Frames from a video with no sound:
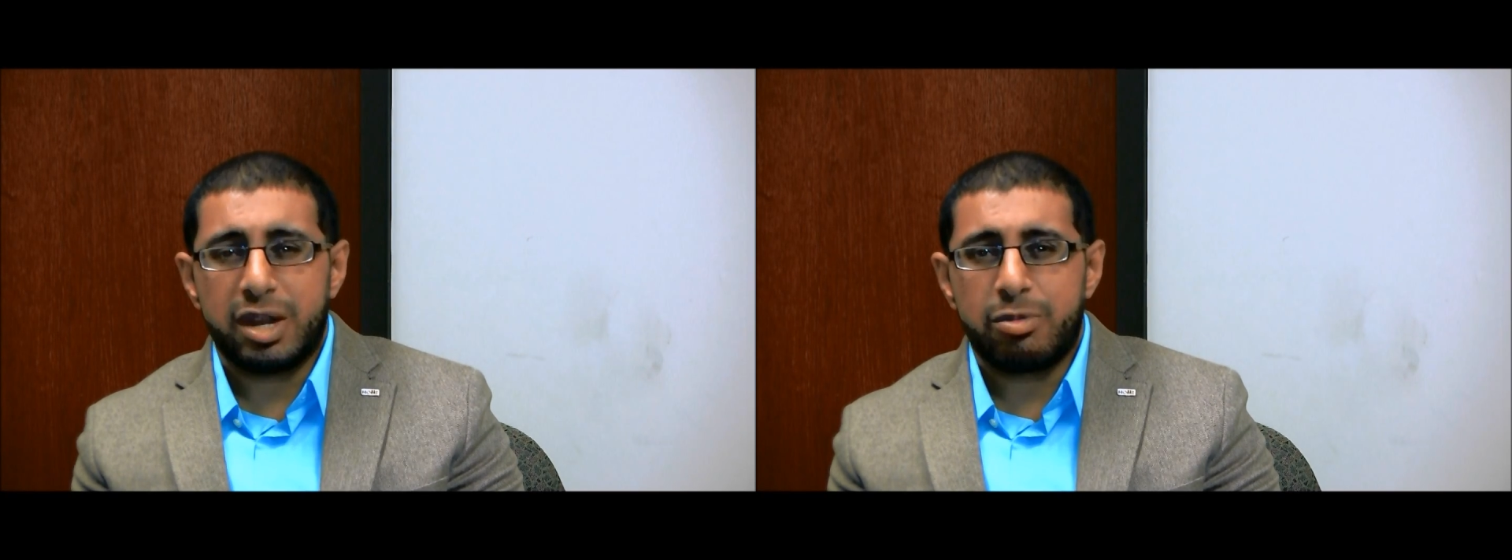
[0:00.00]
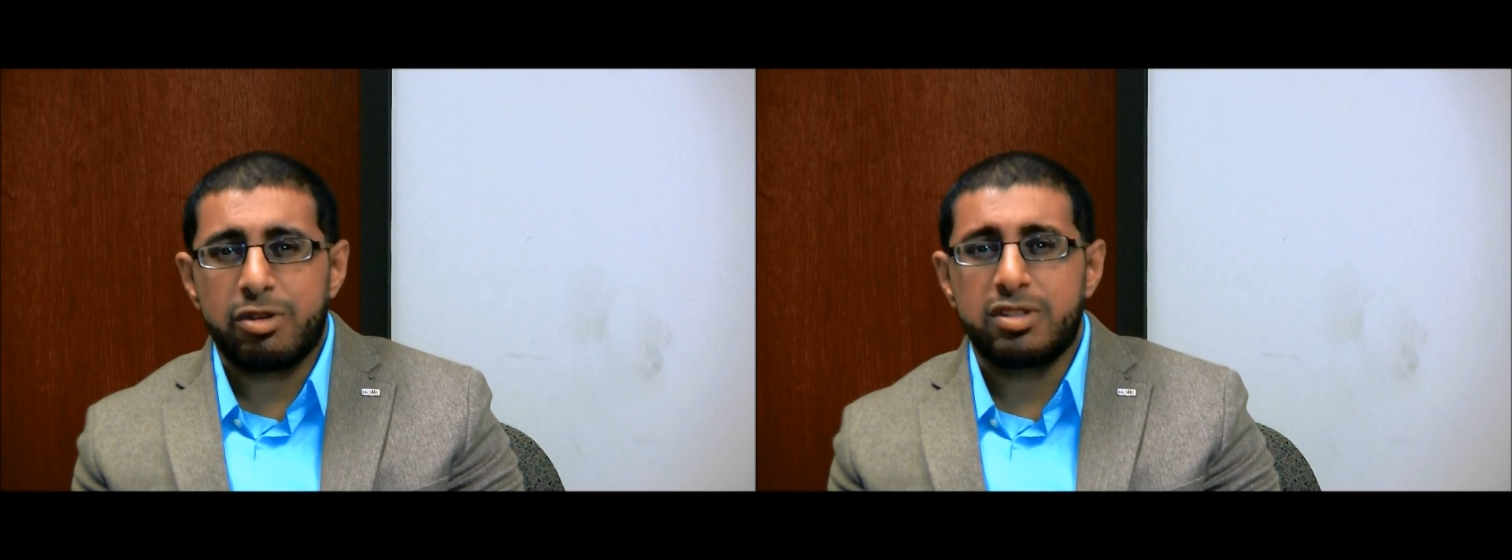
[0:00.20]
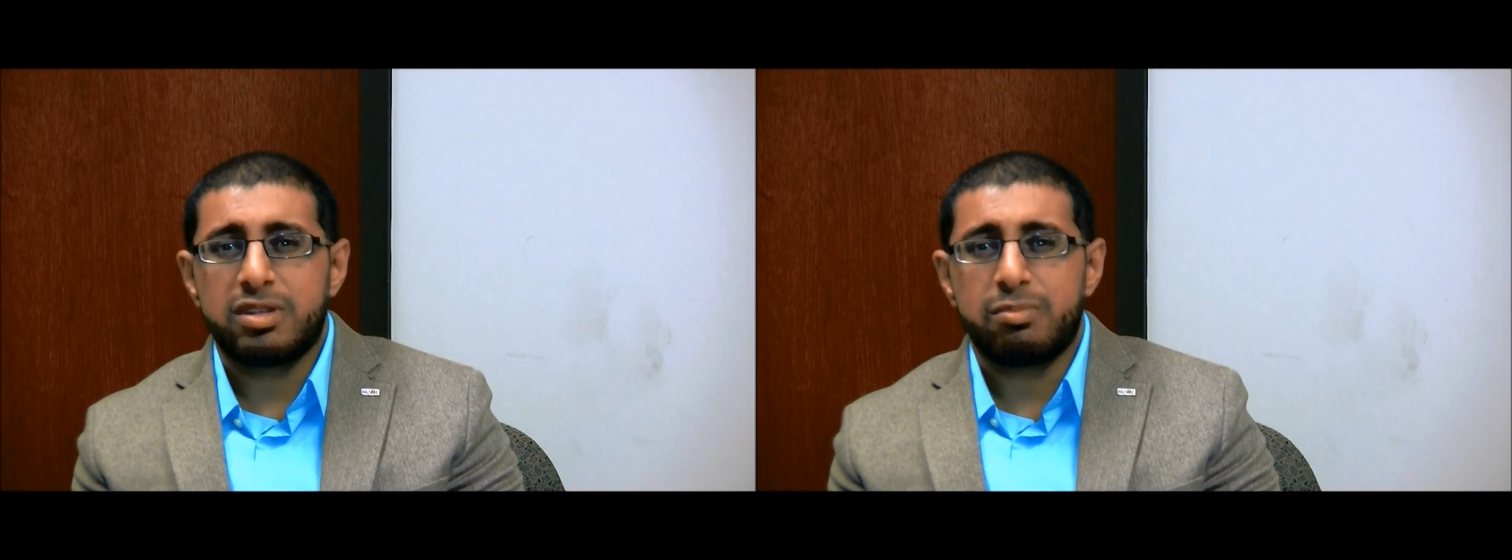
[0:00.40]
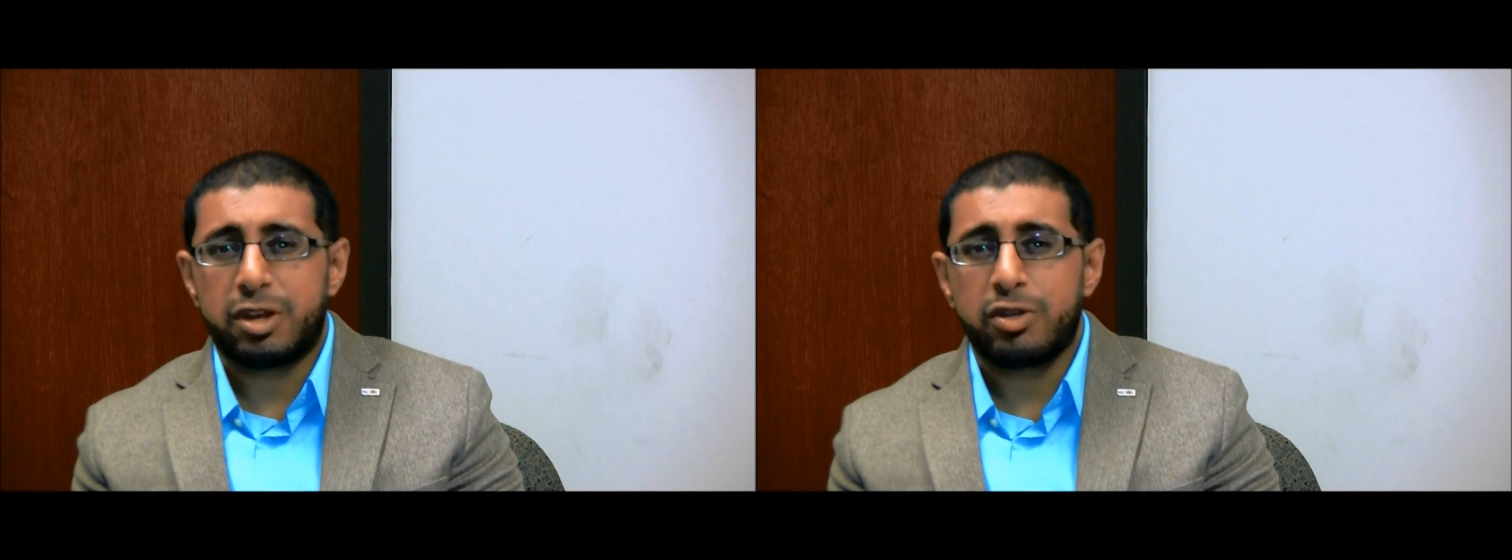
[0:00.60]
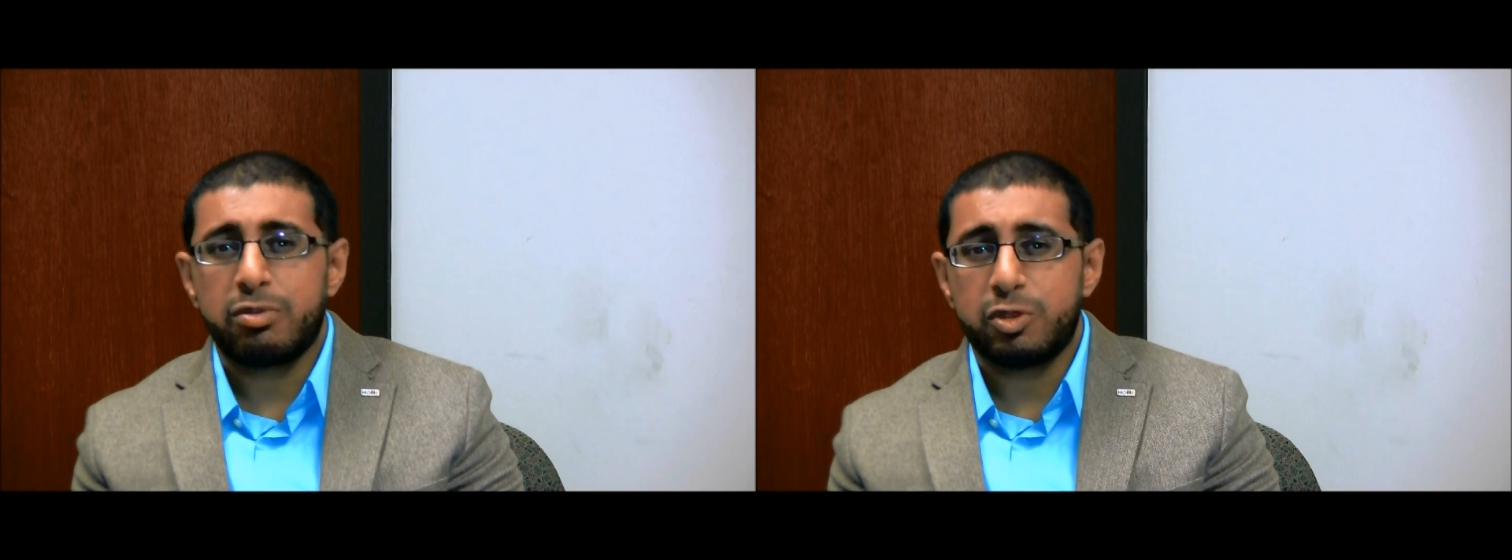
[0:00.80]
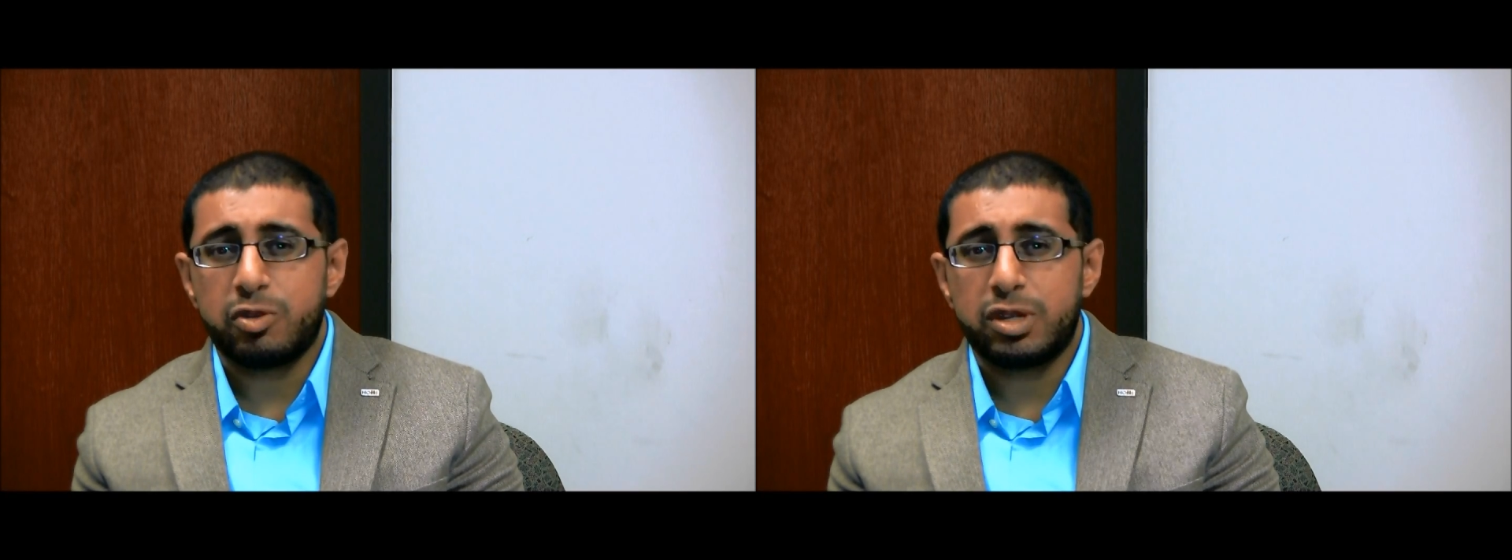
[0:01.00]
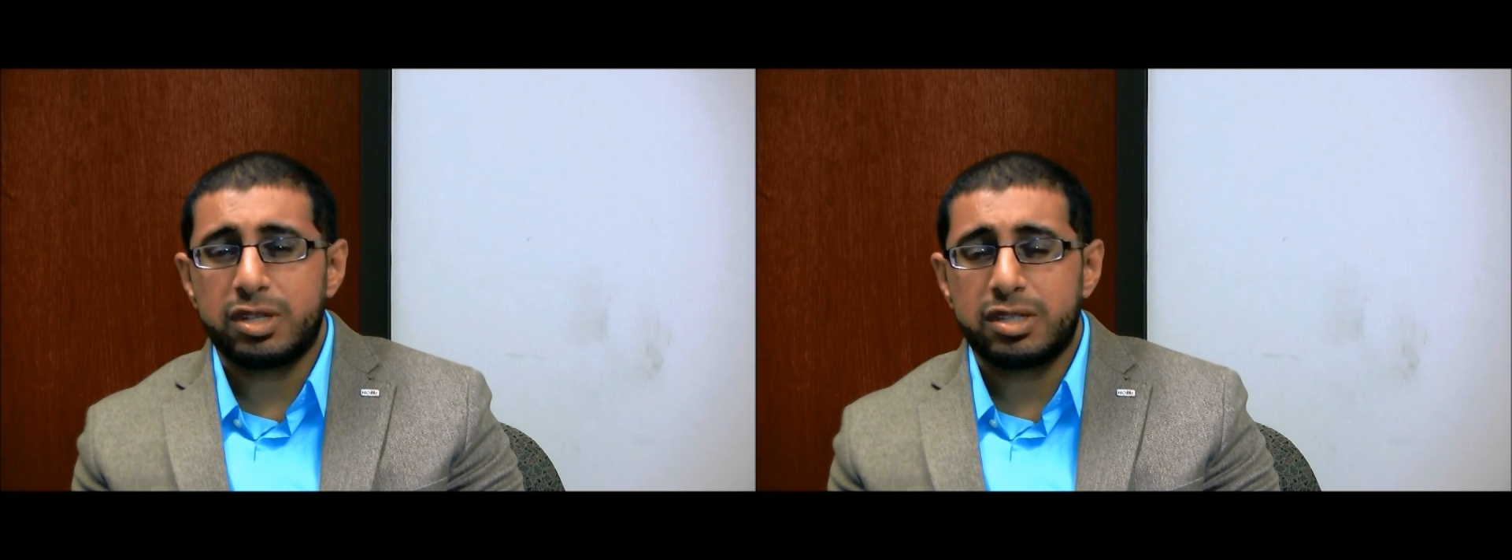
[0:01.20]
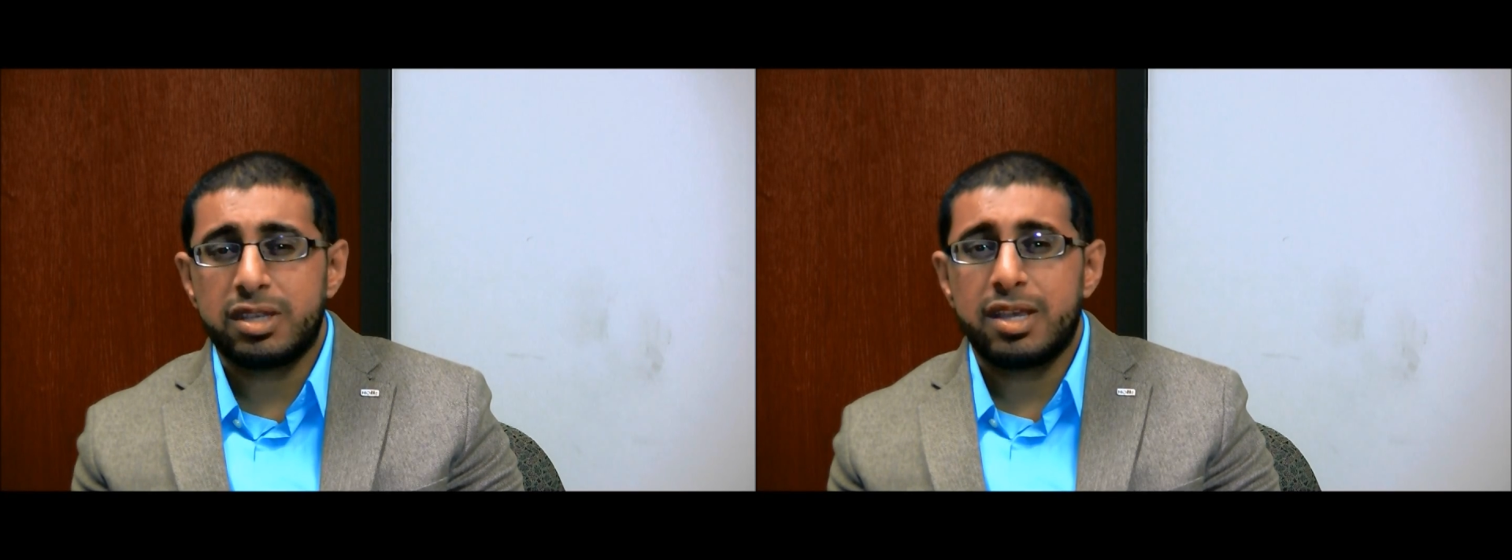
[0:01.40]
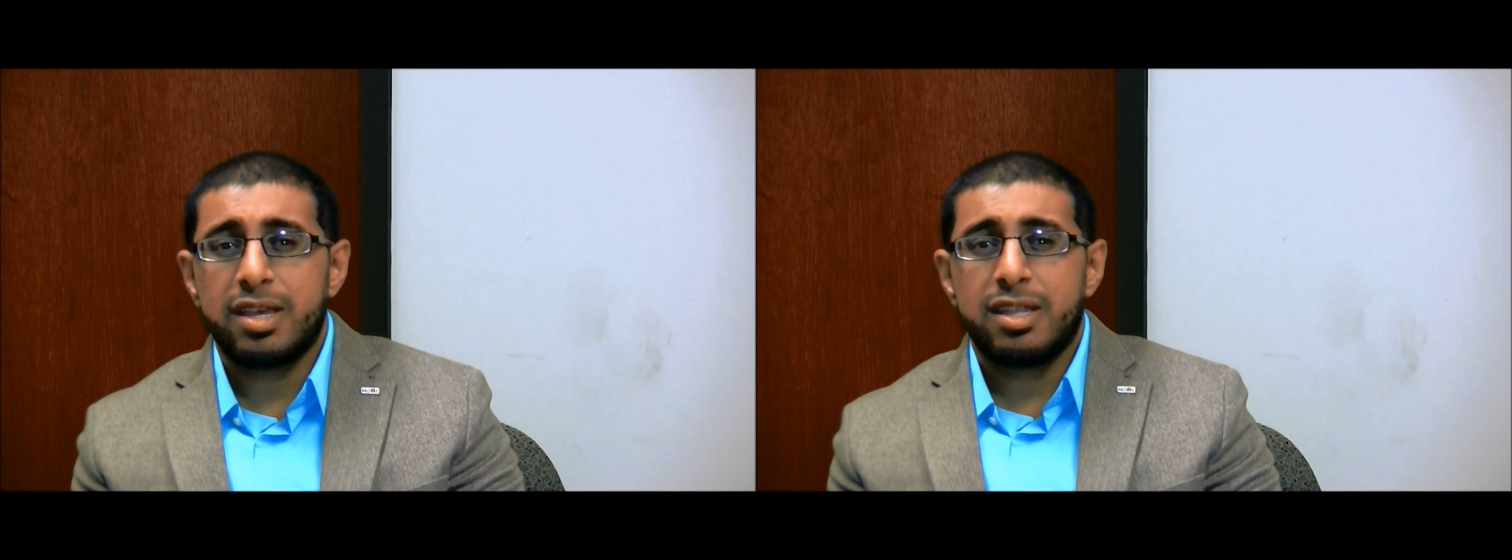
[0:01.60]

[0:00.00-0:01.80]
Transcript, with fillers: neighborhoods and better communities,